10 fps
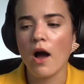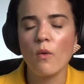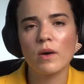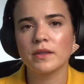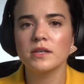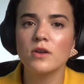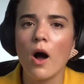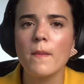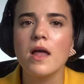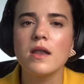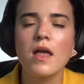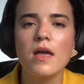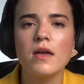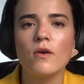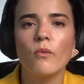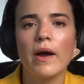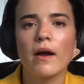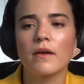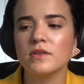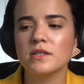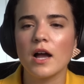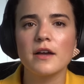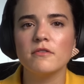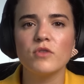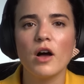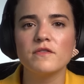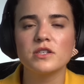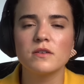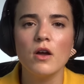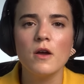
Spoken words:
what about this comment where this guy loves